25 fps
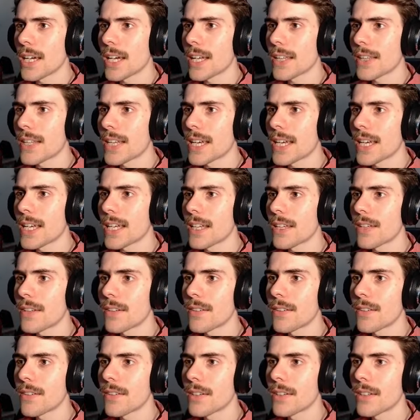And
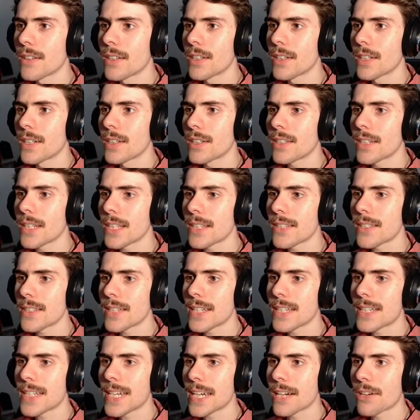then
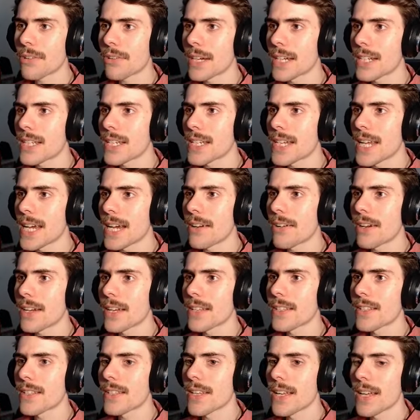nicely decorated
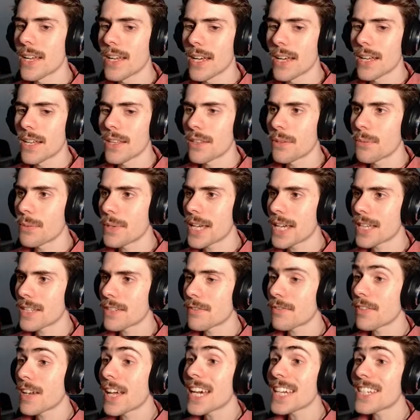areas that we get
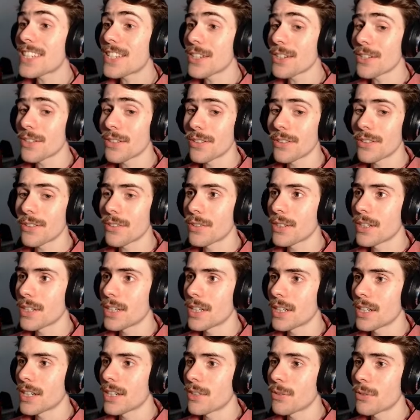to fly to,
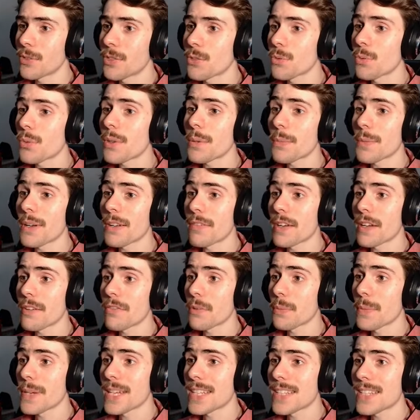which is one of my
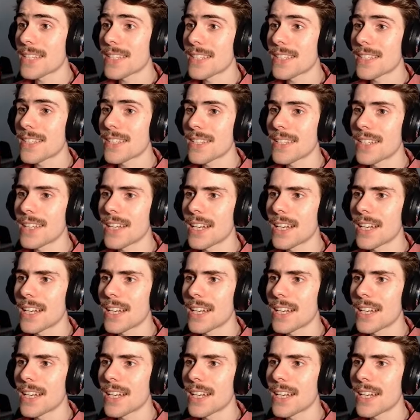favorite bits.